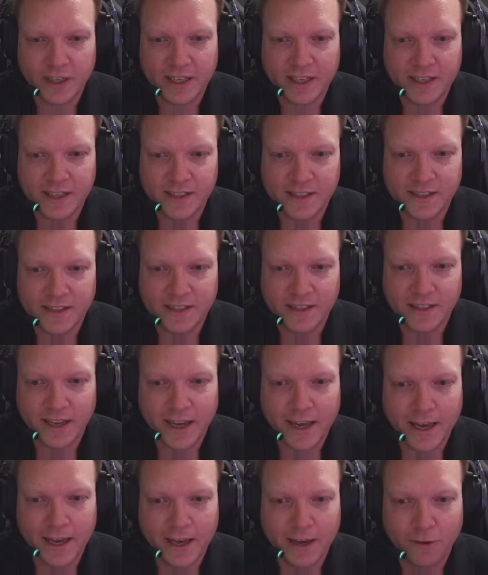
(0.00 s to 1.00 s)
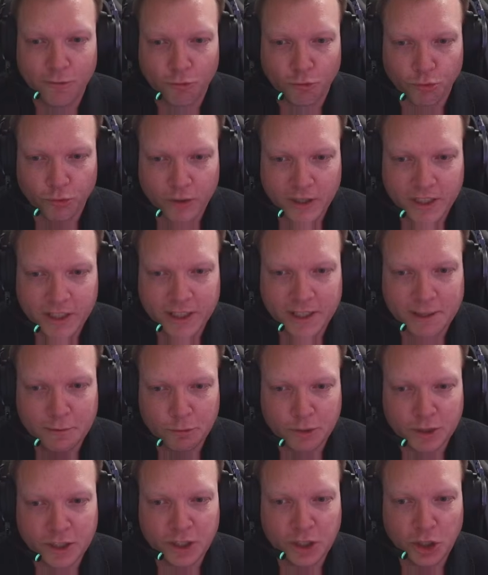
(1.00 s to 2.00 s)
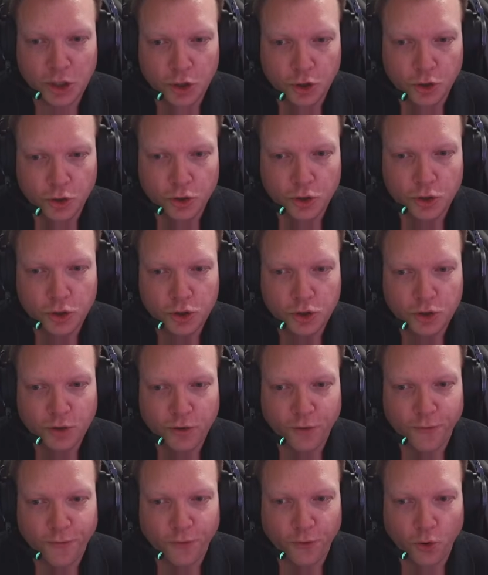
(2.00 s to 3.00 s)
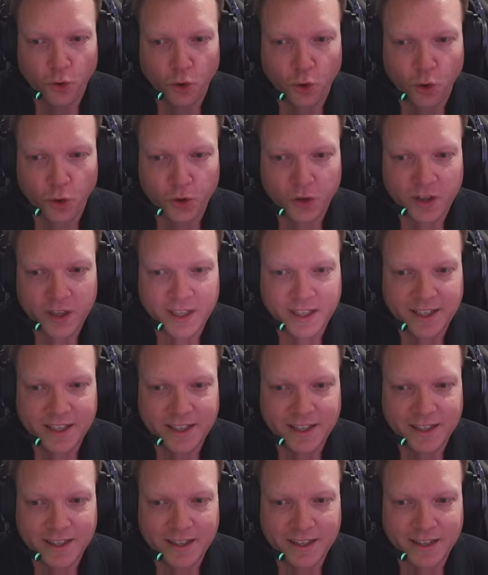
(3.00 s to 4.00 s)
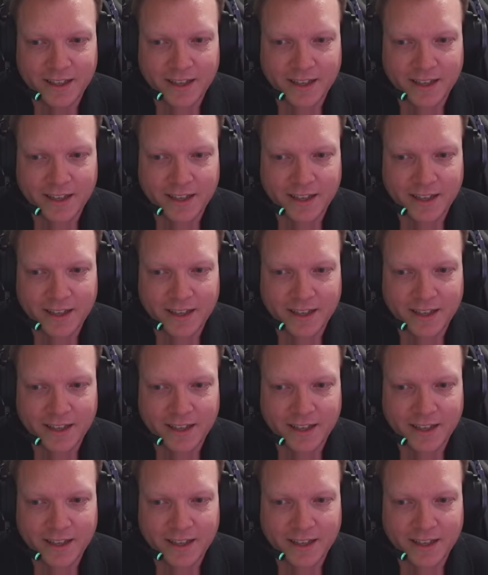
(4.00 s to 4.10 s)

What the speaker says: is really huge for the